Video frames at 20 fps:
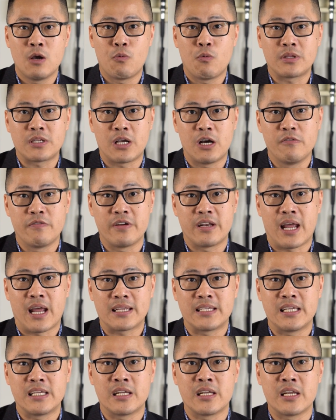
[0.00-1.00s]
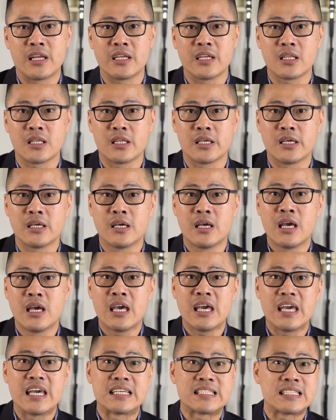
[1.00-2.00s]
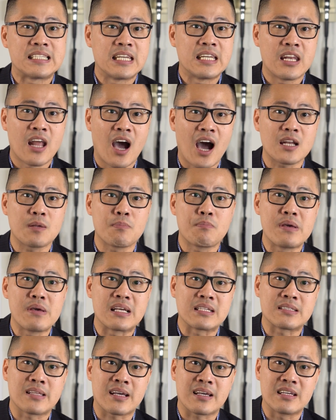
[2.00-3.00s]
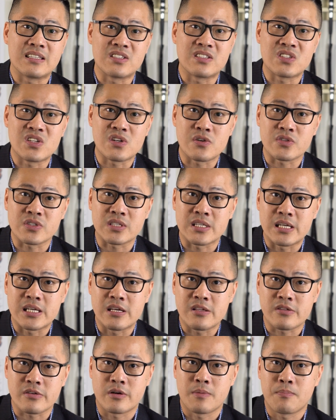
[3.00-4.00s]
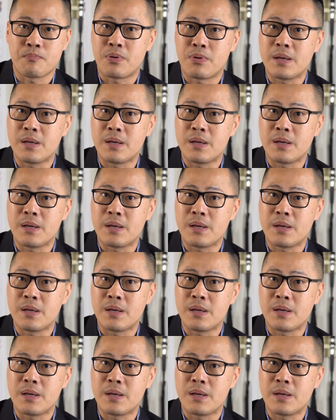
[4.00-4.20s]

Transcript: with COVID-19 in Italy is not being taken seriously either.